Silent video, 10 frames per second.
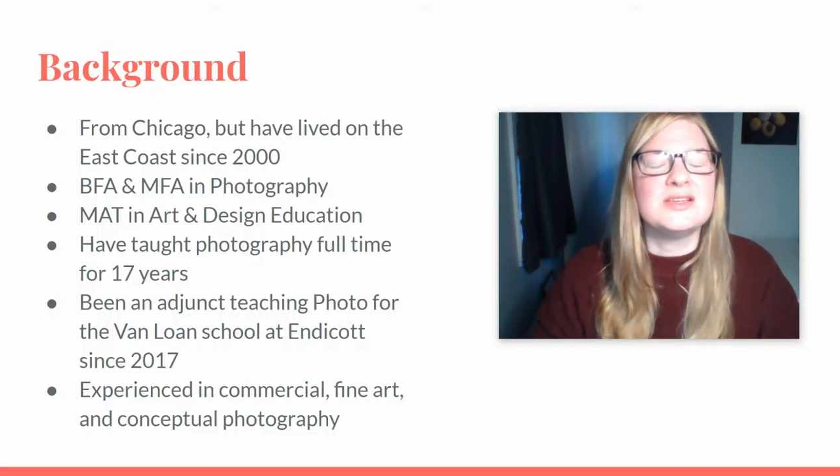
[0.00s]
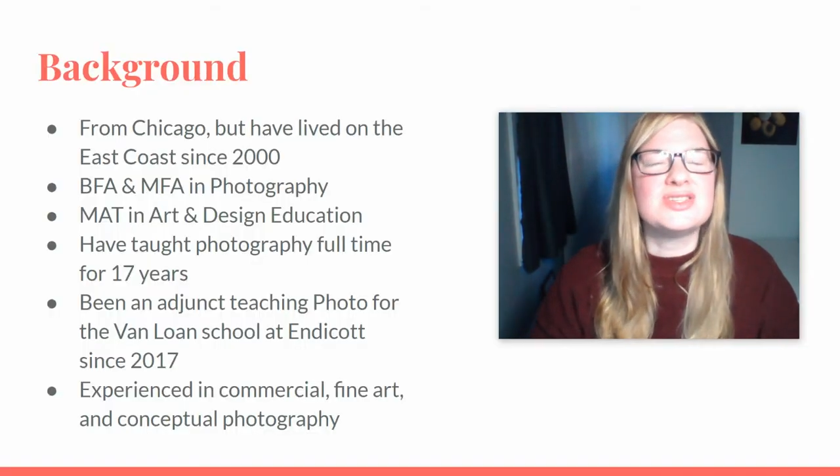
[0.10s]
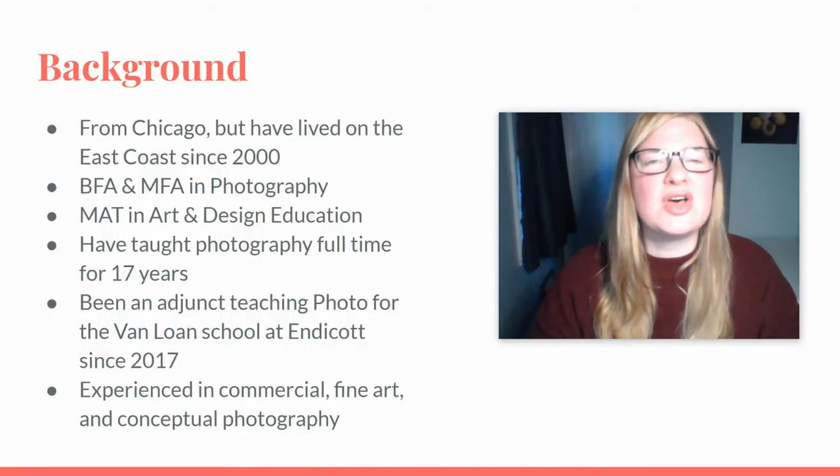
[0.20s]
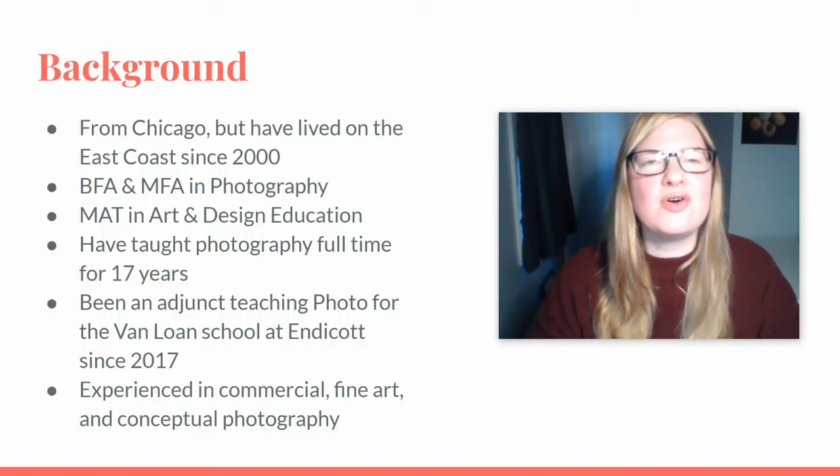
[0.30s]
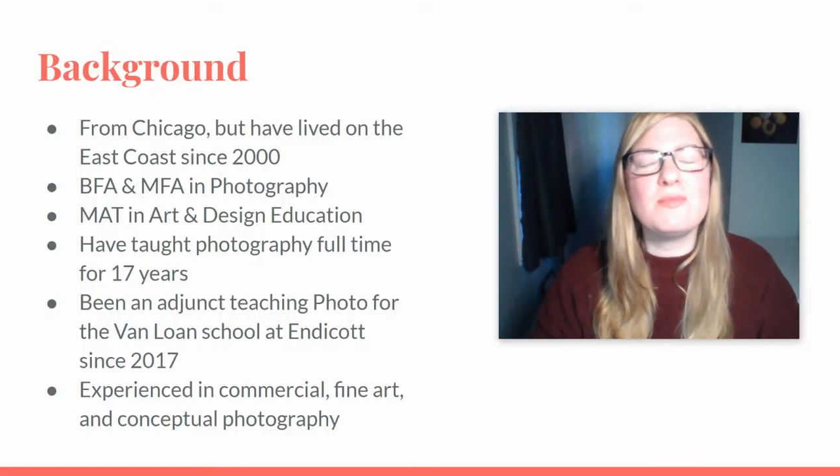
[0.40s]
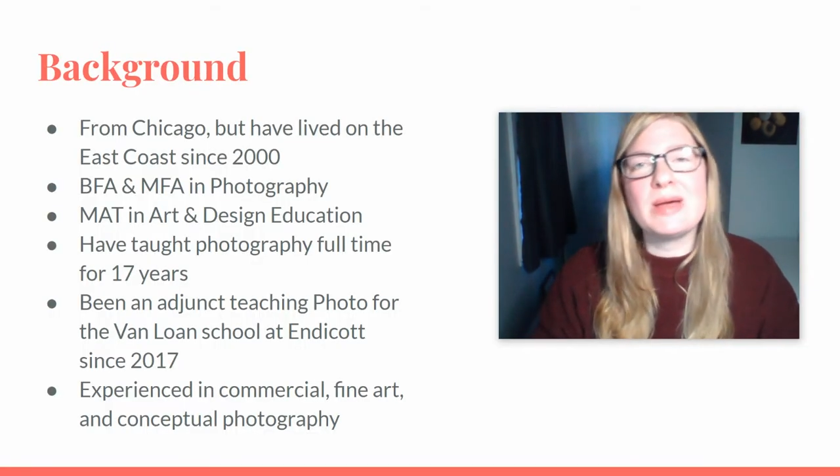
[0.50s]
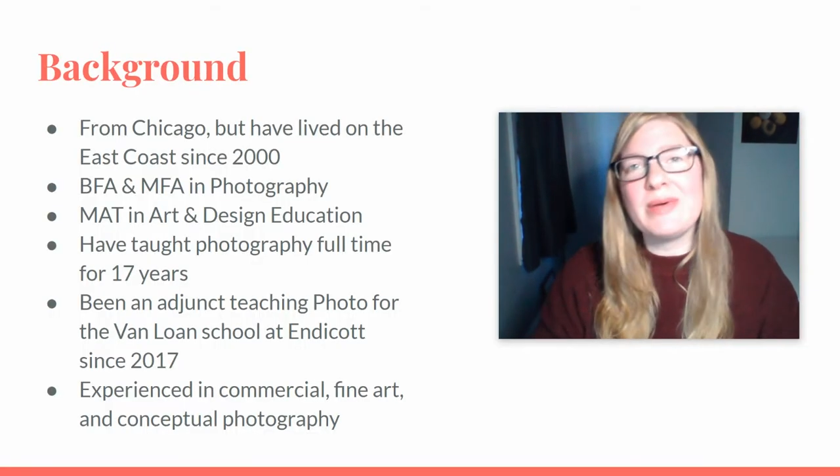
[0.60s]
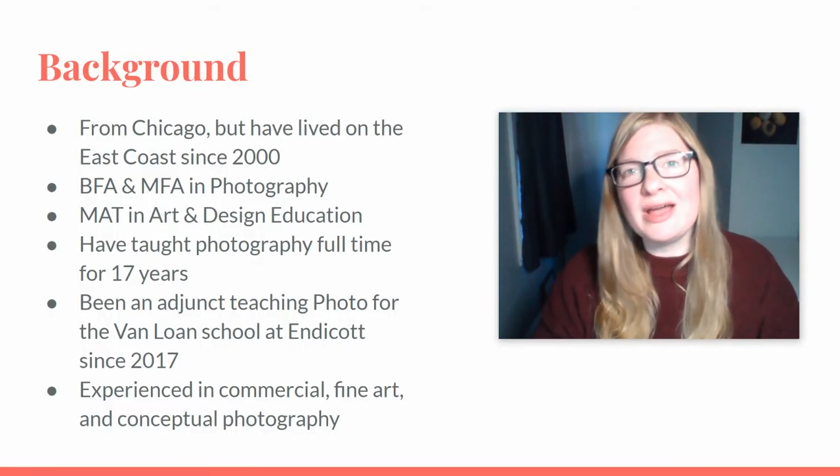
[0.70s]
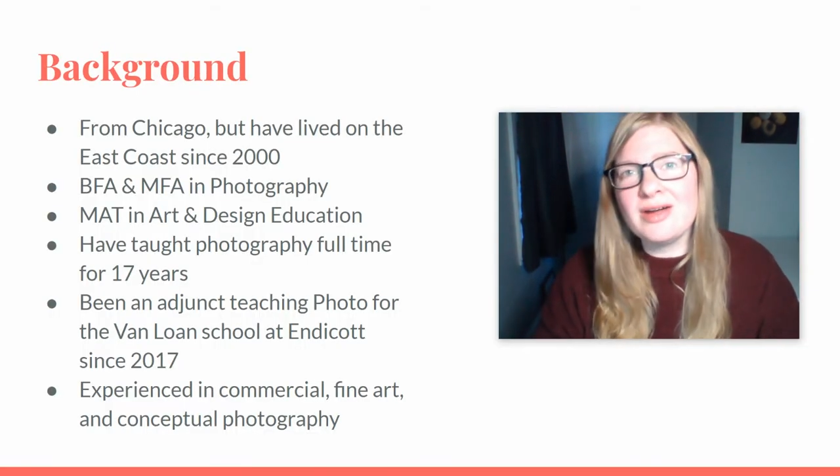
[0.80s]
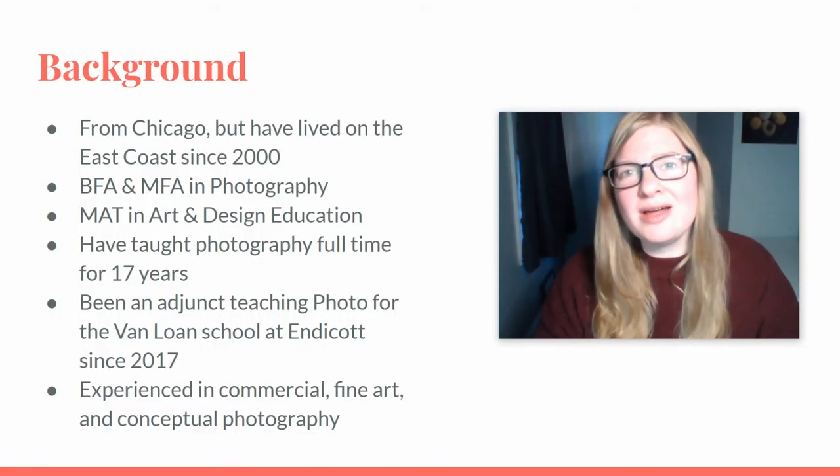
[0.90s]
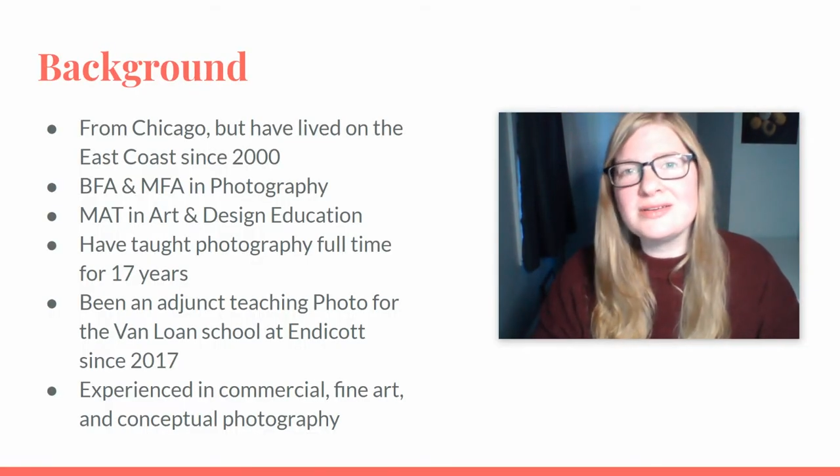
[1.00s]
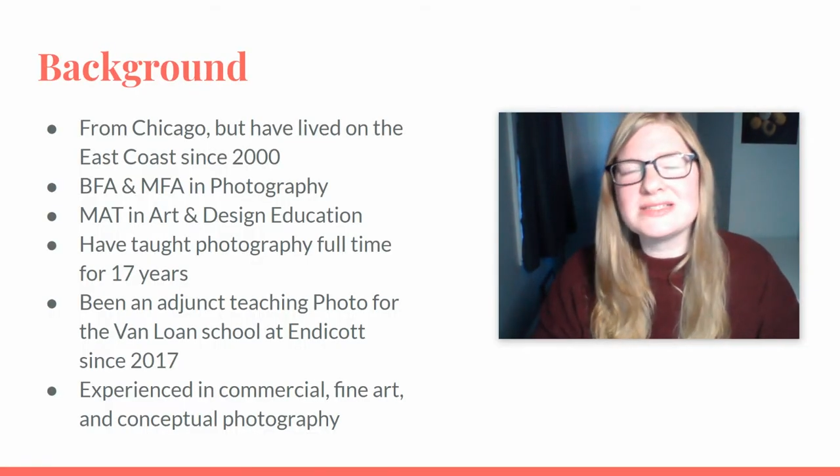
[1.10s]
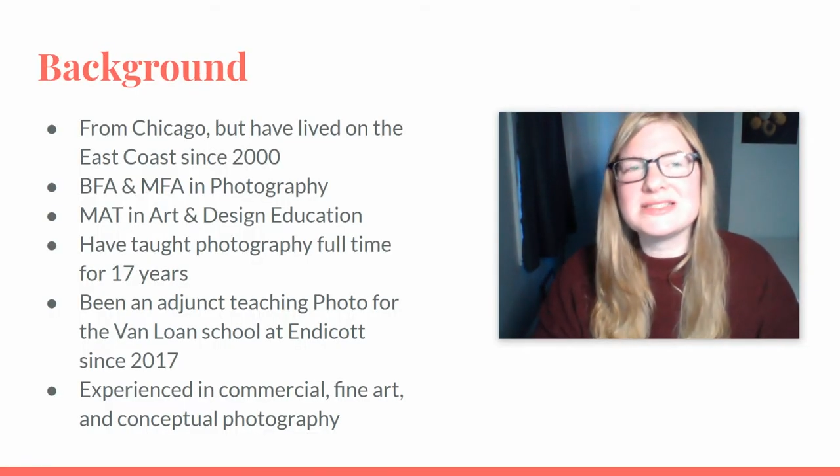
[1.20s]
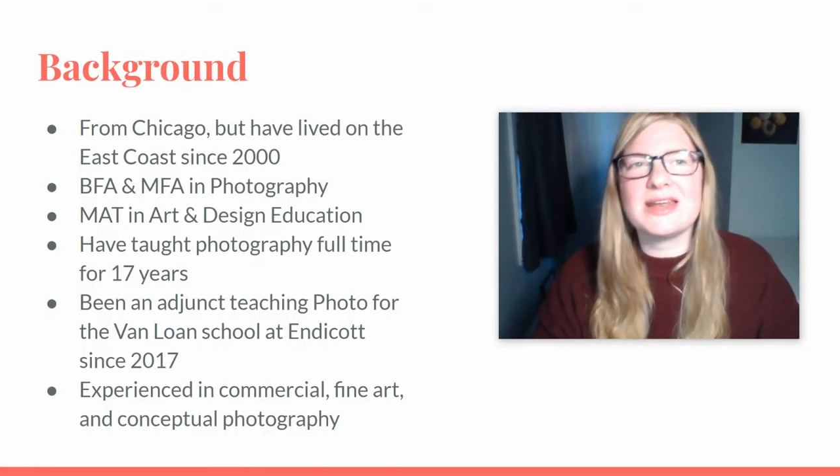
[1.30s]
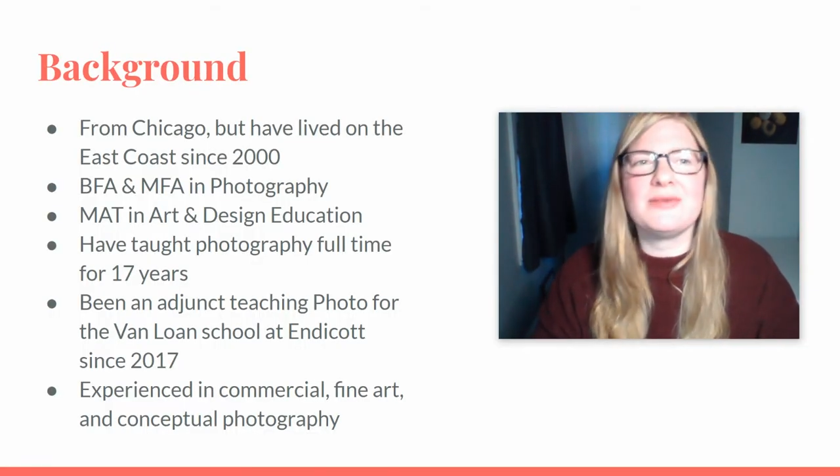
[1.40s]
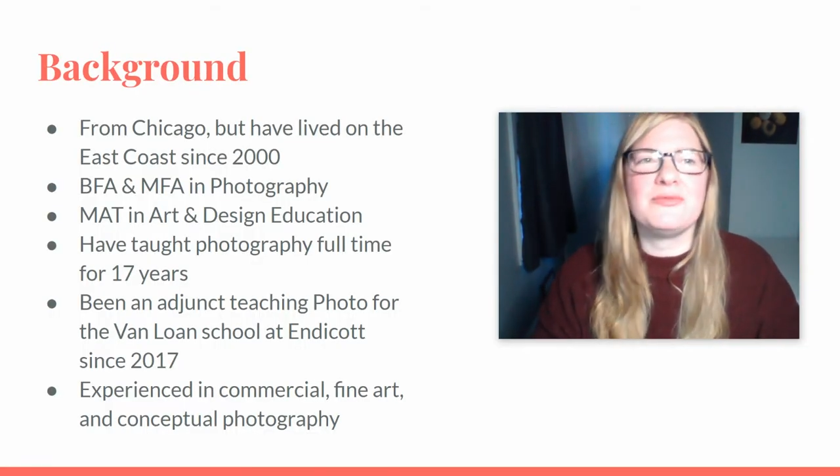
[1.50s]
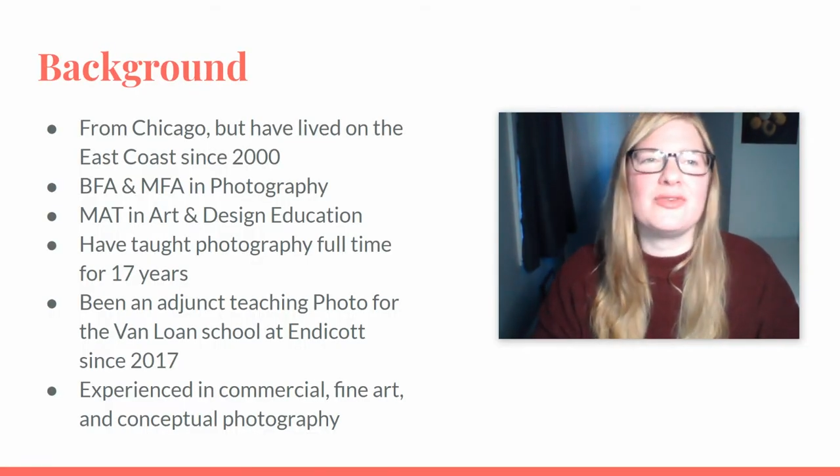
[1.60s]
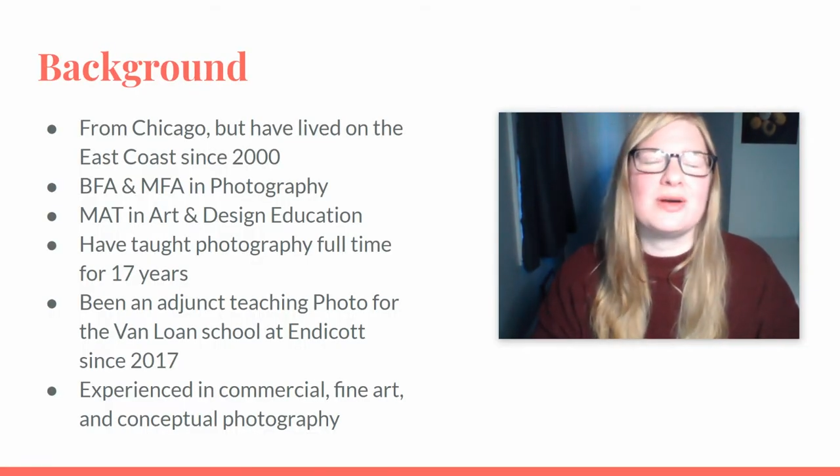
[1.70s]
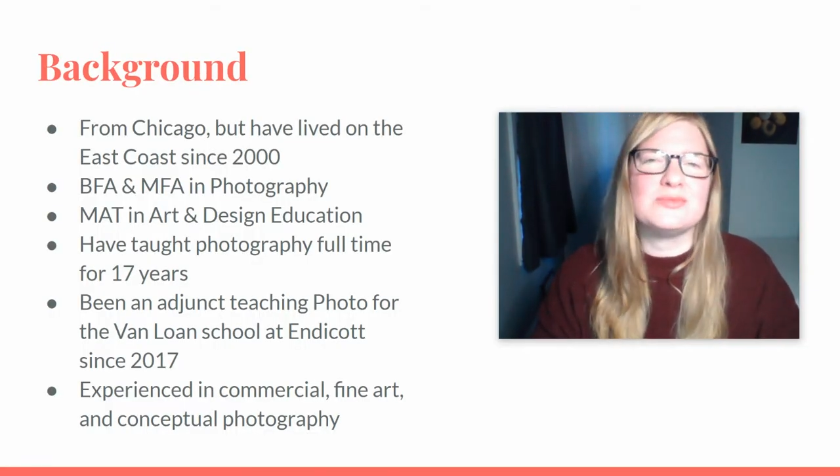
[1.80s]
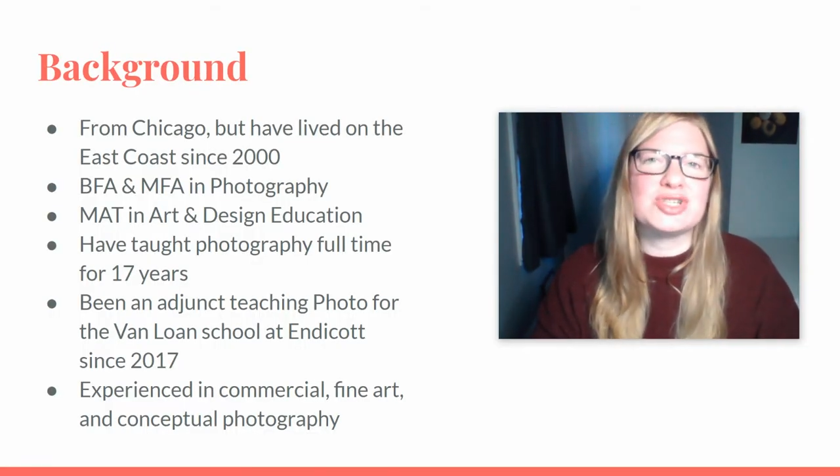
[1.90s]
So my background is that I'm
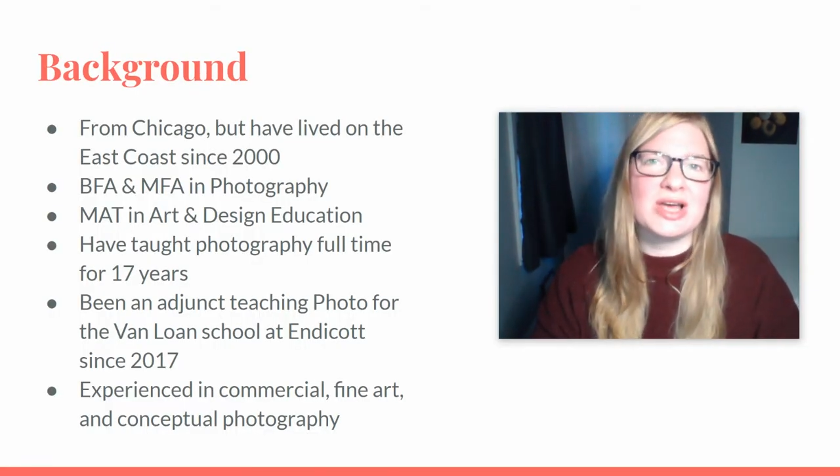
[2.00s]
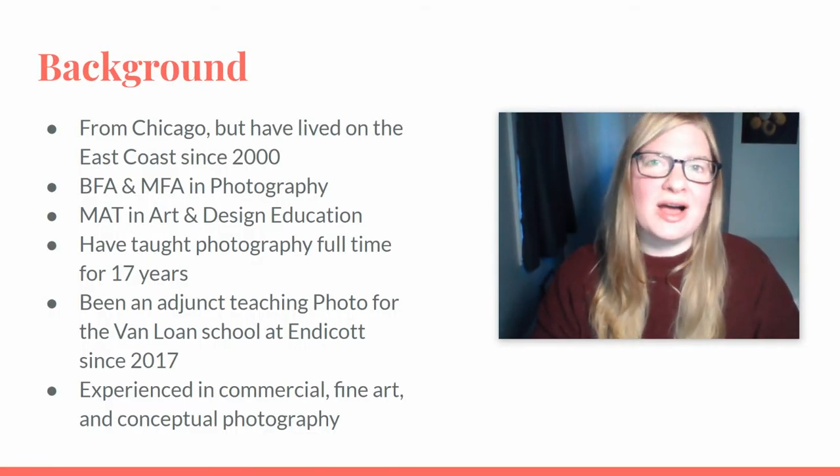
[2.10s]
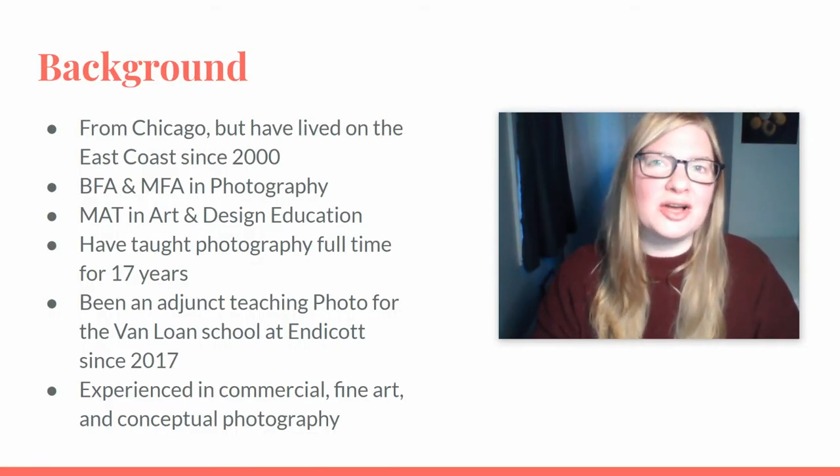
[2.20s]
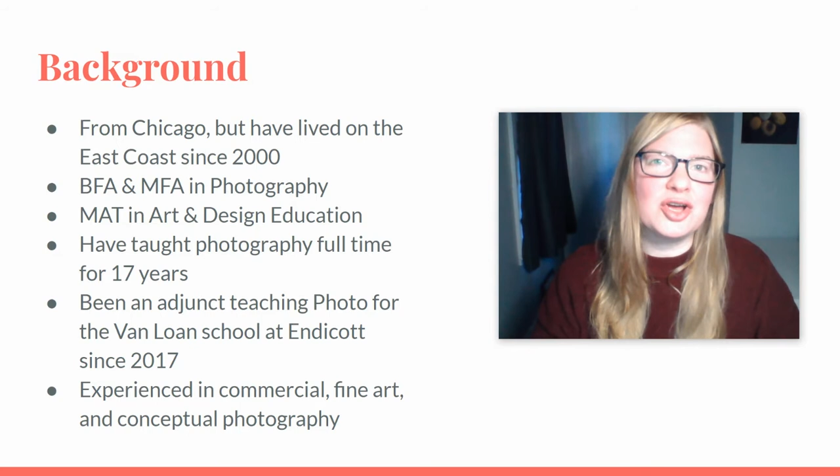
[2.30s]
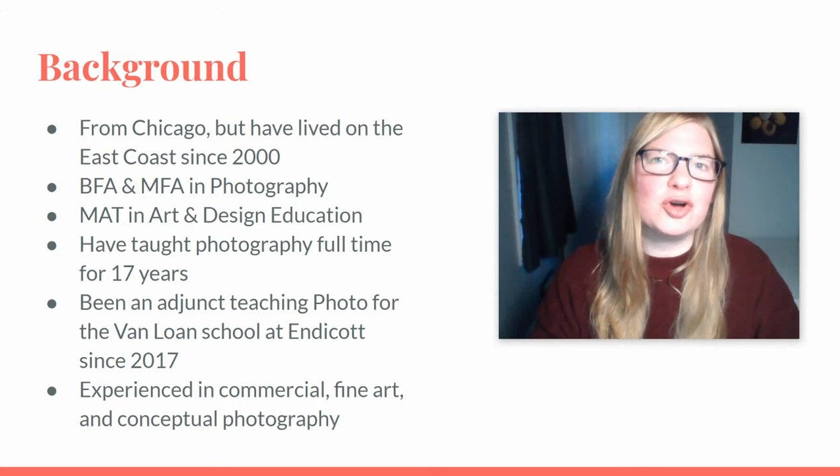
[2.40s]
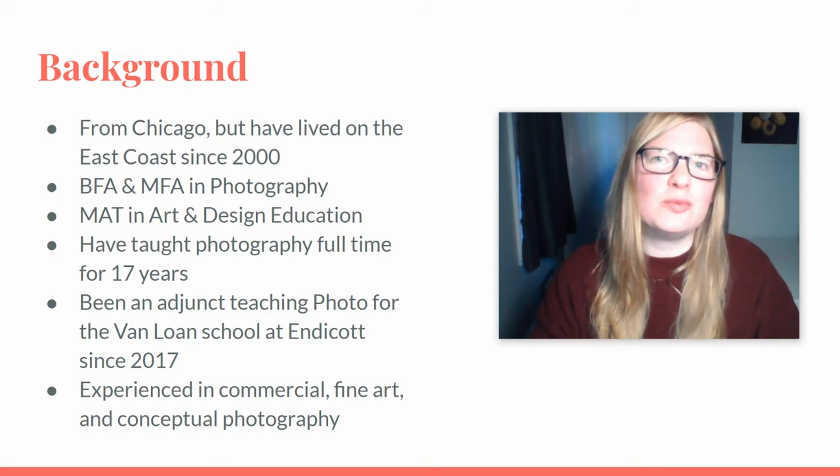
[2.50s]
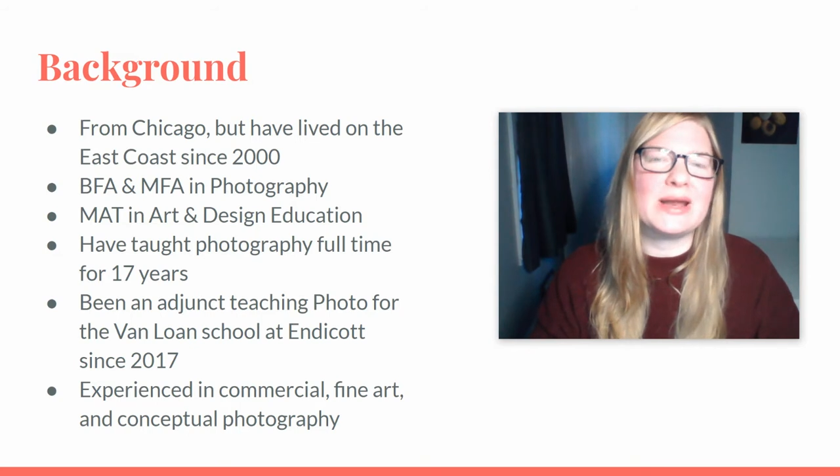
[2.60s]
from Chicago,